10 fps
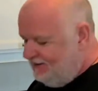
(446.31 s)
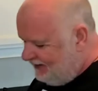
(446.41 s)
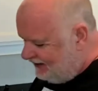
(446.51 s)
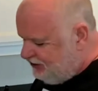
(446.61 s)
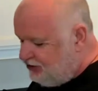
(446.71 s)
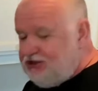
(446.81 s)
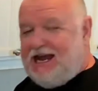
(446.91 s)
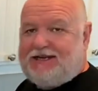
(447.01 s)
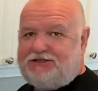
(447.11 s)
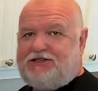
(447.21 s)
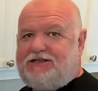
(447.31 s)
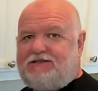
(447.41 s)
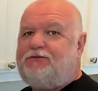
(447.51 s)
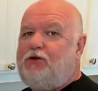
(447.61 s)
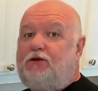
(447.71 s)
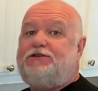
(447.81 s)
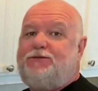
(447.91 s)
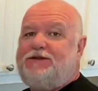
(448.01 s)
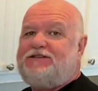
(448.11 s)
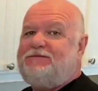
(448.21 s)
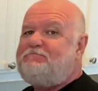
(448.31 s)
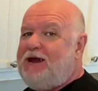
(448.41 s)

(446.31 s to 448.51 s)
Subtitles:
That's jack cheese, of course, with some